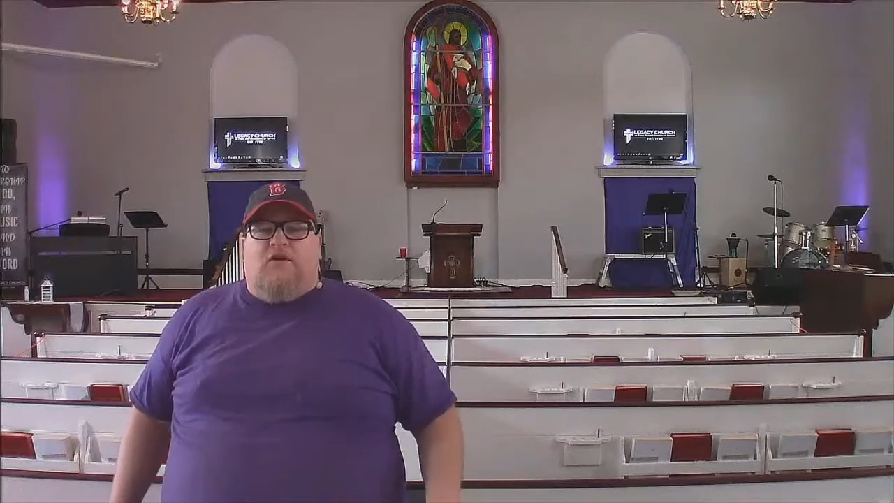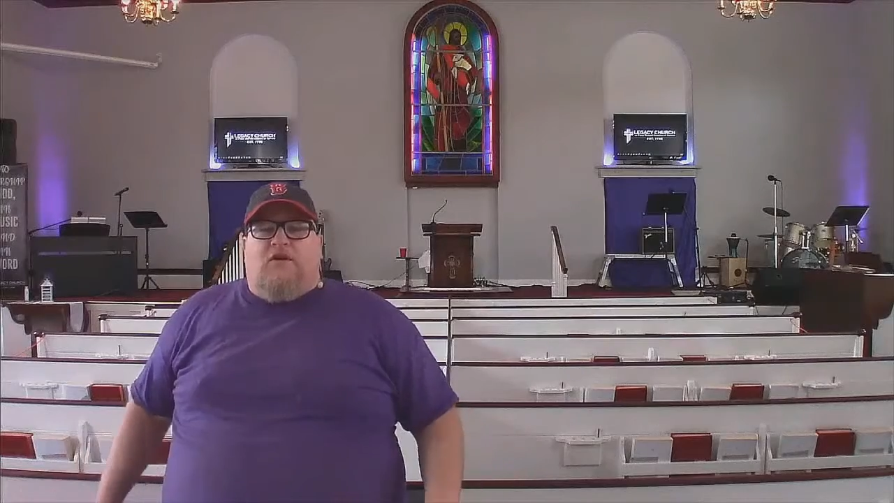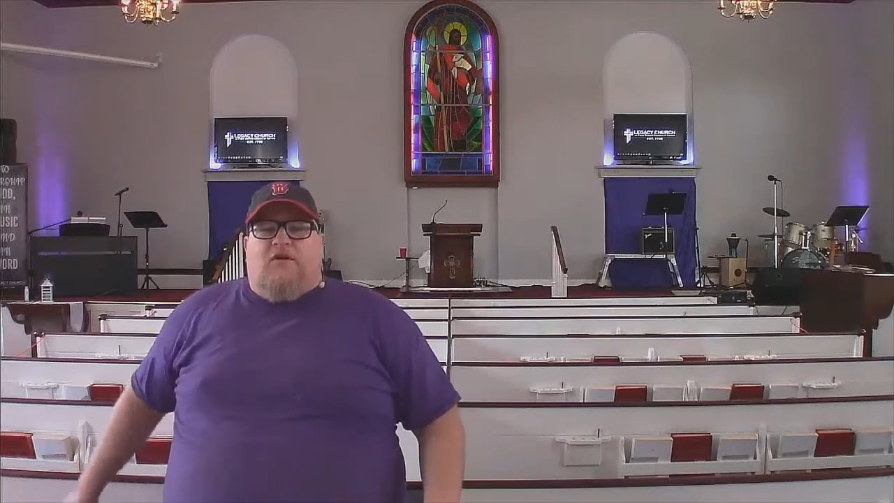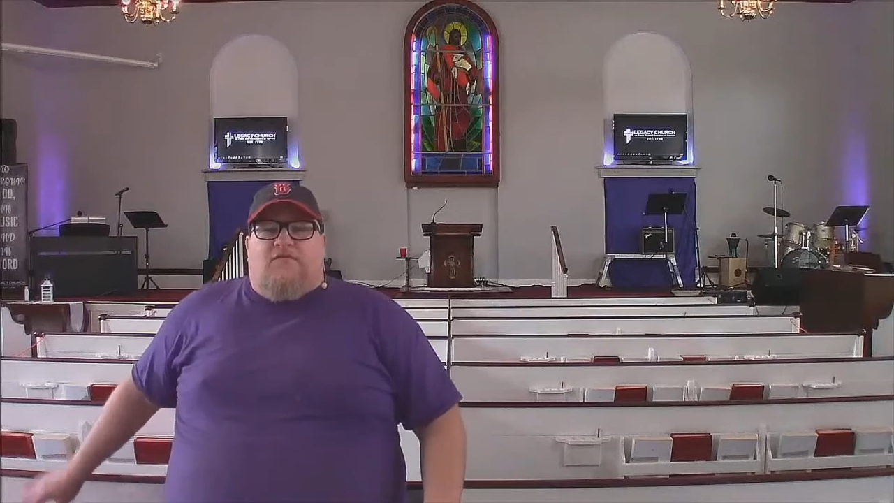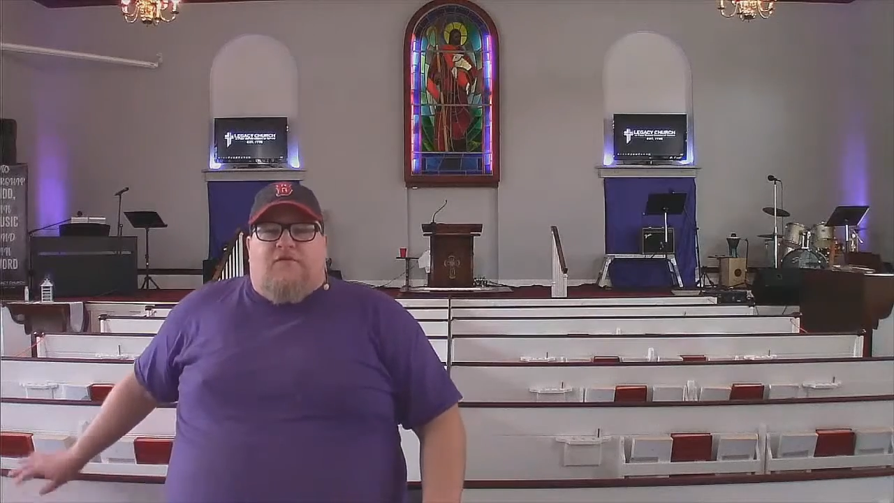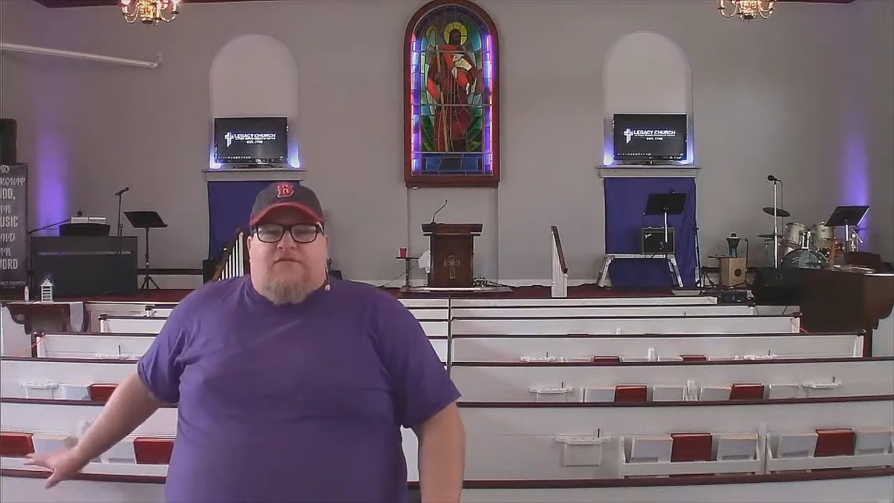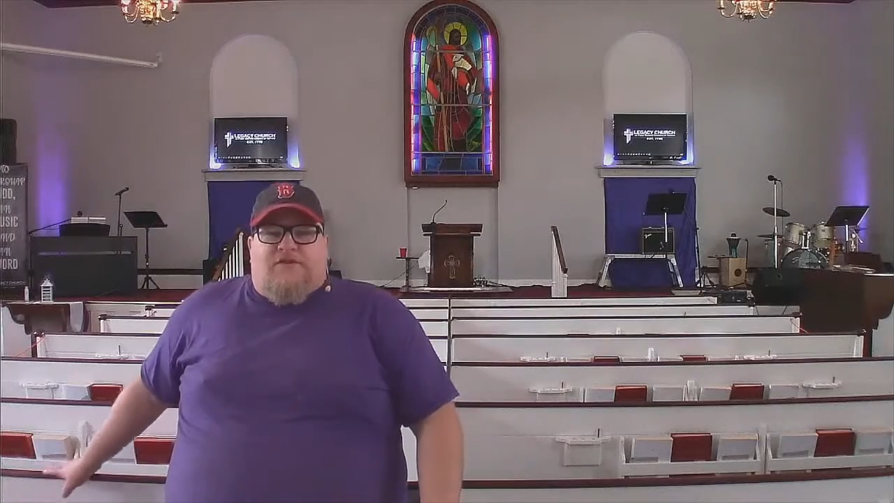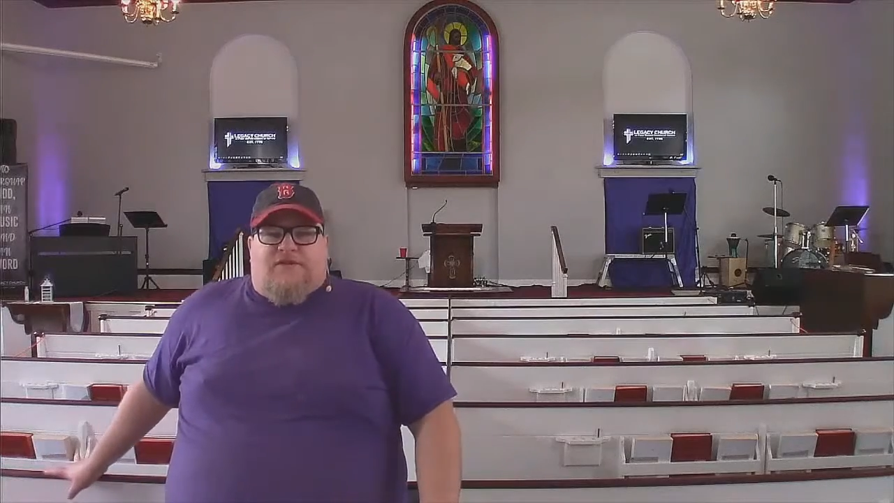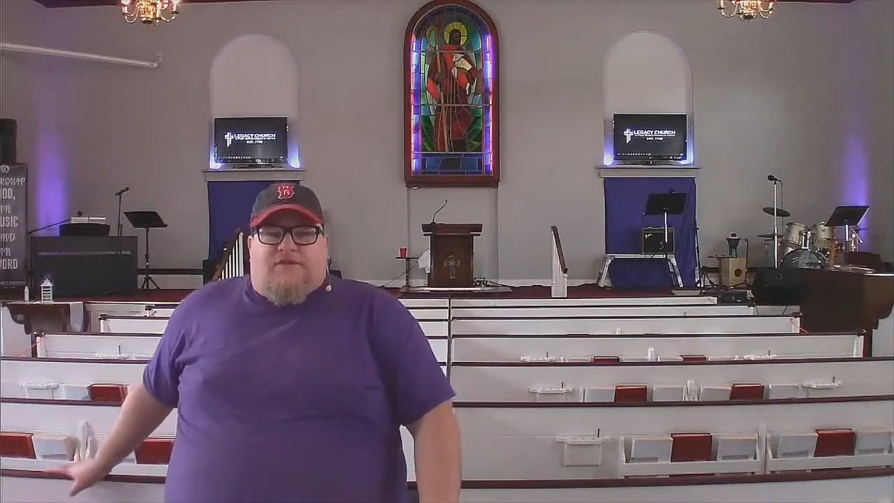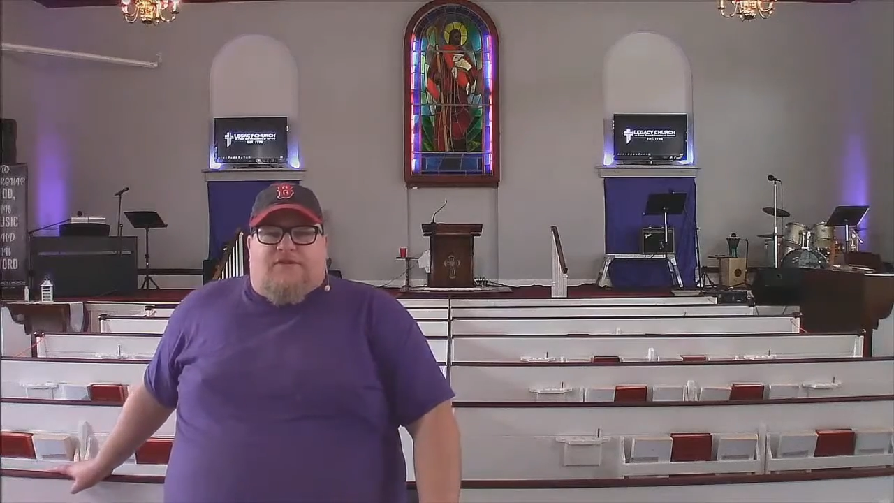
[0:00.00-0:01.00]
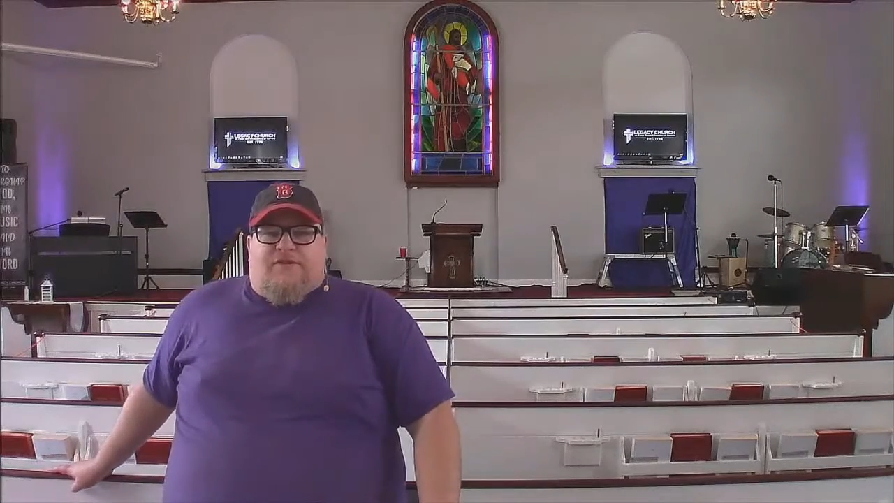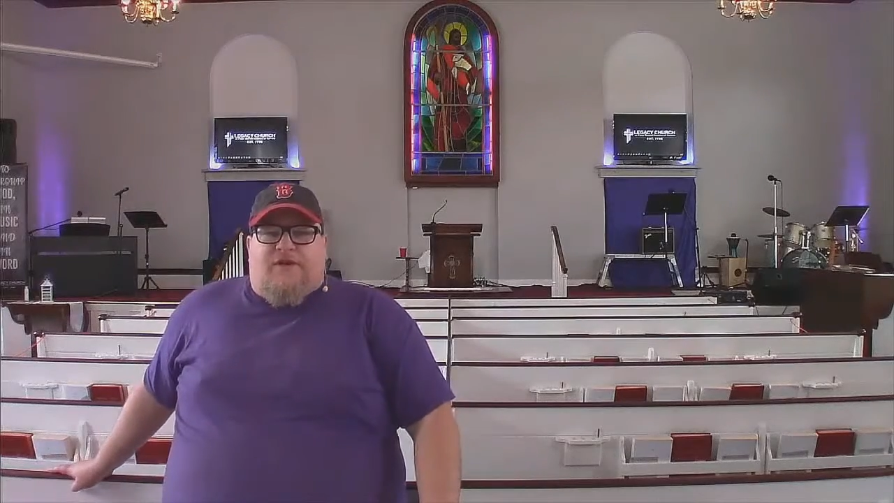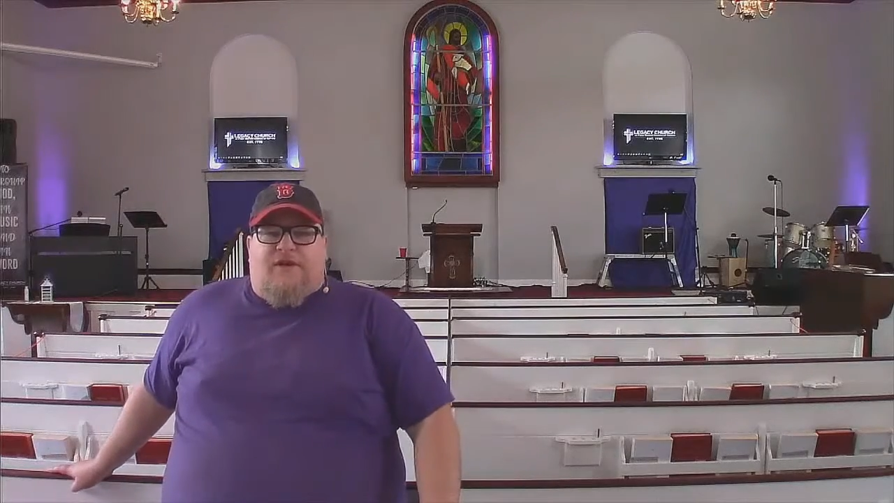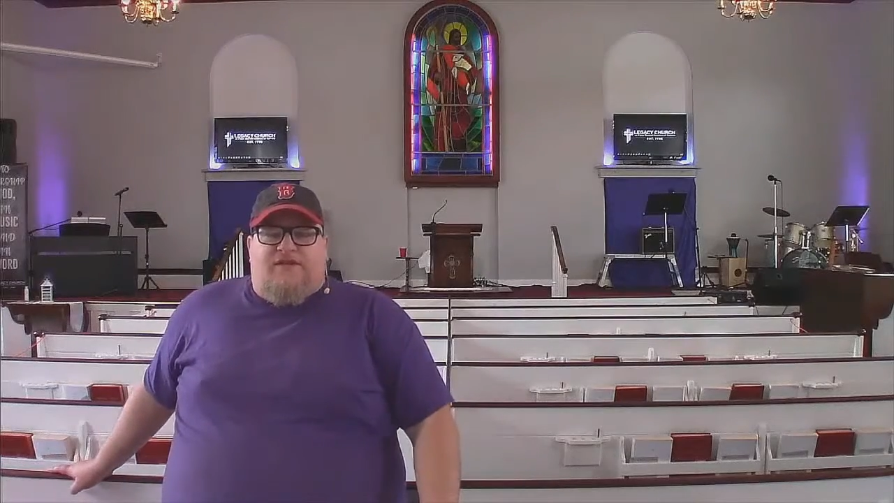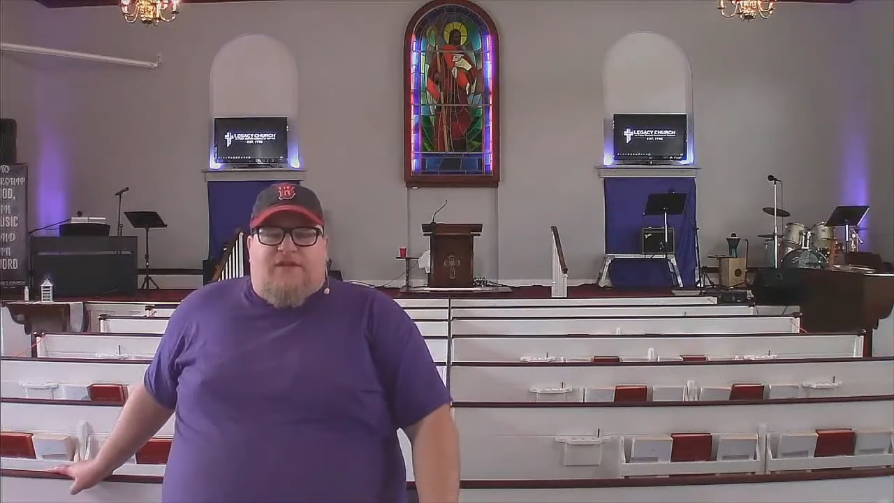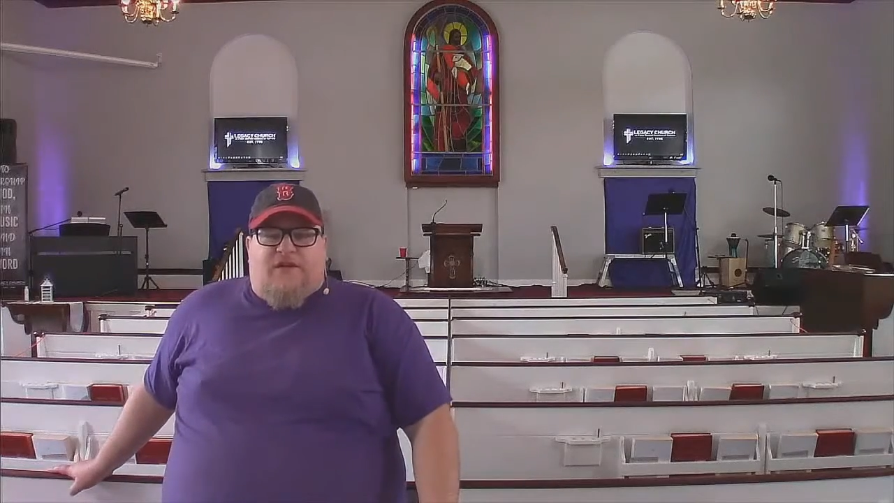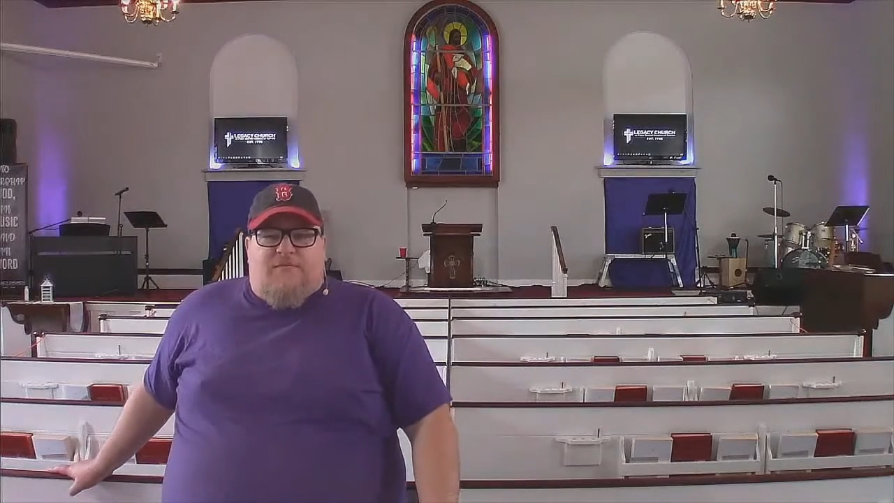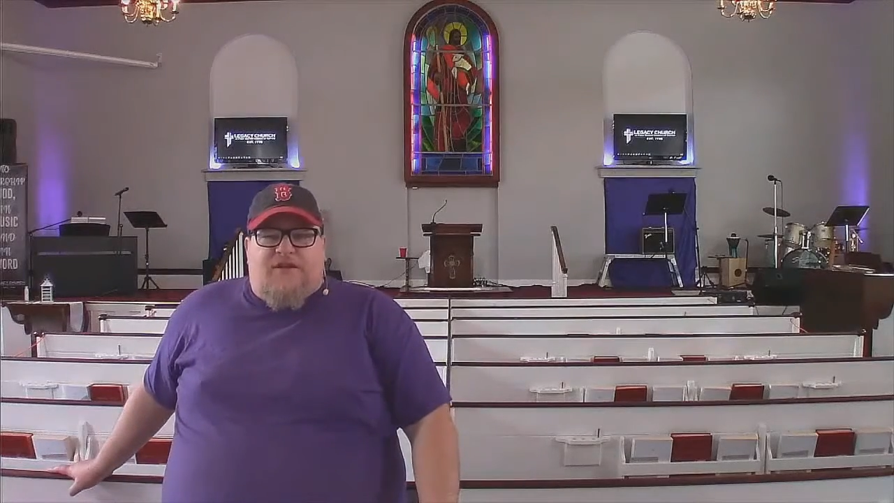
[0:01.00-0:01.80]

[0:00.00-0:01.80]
for visitors as they come